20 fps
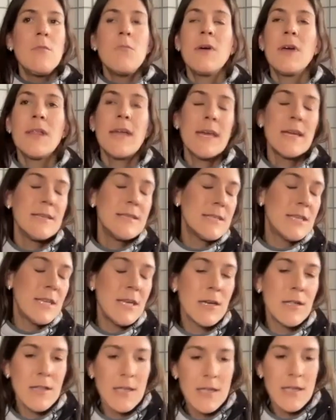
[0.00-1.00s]
my leg is
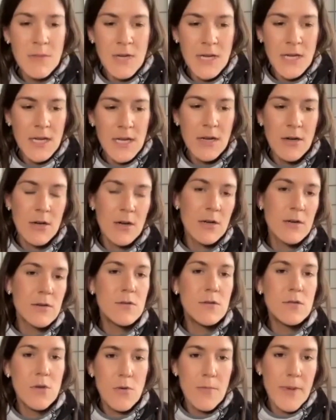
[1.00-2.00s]
killing me. It
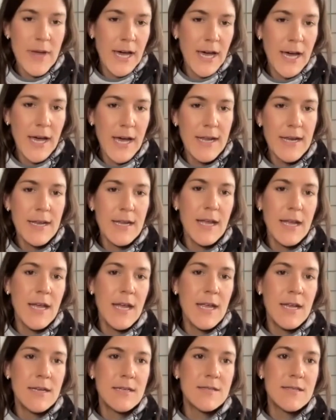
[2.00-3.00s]
hurts so bad.
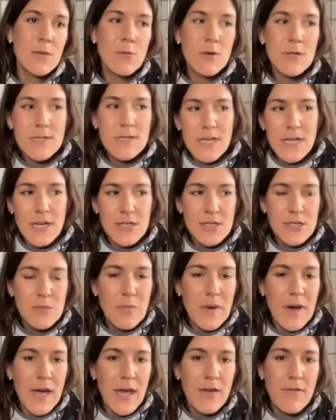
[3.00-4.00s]
And someone said I should
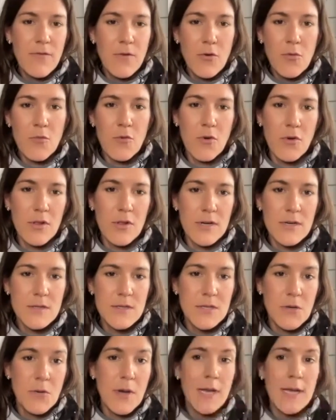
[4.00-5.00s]
buy a foam roller.
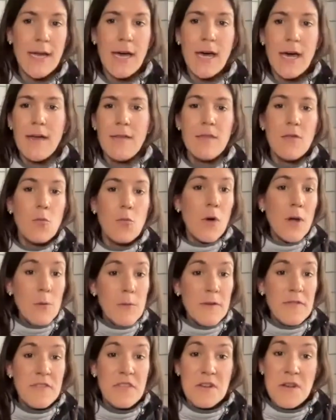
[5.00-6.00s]
So I got the one
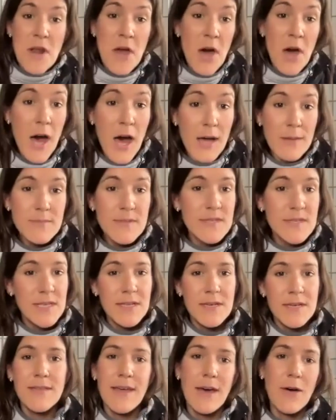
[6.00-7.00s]
with the knobs,
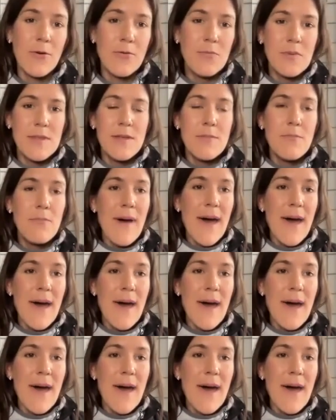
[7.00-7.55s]
thinking that would be